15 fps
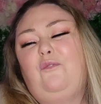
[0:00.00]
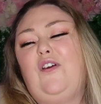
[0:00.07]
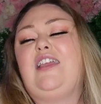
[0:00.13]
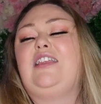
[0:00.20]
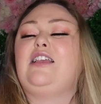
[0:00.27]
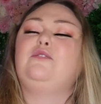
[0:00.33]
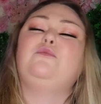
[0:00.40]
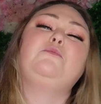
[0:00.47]

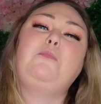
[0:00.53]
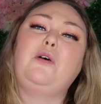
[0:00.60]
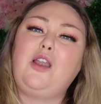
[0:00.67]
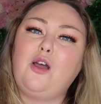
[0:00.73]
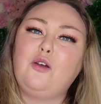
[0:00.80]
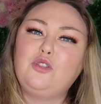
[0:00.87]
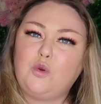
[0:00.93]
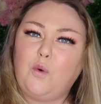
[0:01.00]
think this was
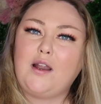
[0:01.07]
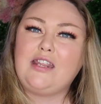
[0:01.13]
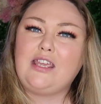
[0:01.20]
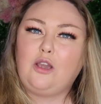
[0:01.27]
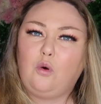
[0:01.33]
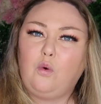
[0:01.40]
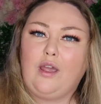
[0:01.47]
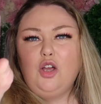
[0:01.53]
below
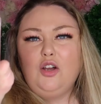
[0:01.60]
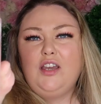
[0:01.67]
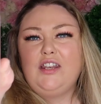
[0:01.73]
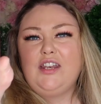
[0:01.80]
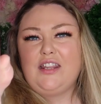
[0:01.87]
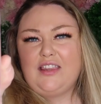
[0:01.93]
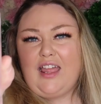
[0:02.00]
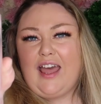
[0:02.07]
£20.
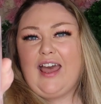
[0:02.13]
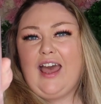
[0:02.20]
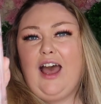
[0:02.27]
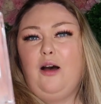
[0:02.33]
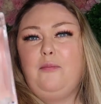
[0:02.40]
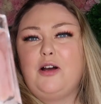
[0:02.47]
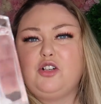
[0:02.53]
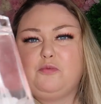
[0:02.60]
Looking at that,
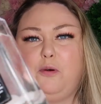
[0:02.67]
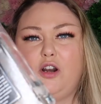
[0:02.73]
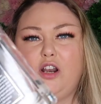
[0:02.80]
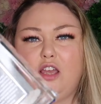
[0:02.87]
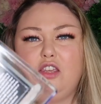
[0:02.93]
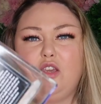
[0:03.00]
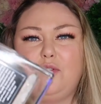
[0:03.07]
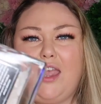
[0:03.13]
how much
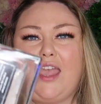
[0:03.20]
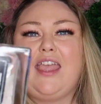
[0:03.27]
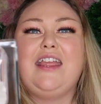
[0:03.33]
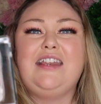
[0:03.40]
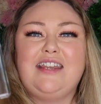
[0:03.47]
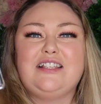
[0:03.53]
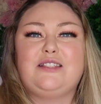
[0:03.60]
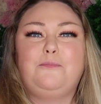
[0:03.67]
product you get
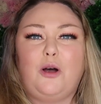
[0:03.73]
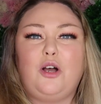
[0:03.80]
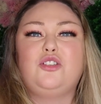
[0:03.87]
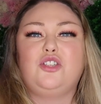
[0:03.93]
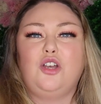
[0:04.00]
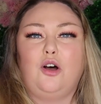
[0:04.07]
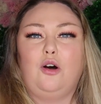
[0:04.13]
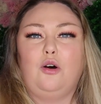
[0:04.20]
in this
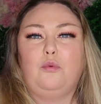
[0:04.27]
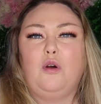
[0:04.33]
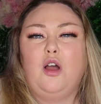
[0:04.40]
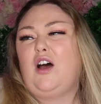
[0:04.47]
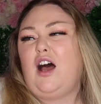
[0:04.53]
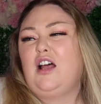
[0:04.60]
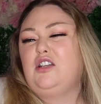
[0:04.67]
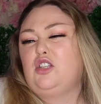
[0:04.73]
bottle. For
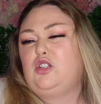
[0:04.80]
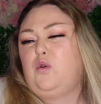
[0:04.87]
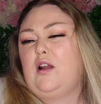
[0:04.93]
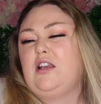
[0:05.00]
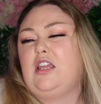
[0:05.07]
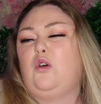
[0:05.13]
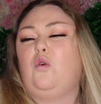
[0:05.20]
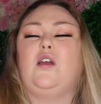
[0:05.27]
under
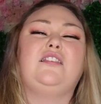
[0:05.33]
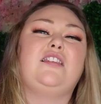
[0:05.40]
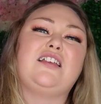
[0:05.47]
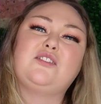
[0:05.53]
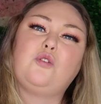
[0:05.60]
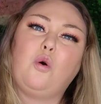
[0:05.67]
£20, that's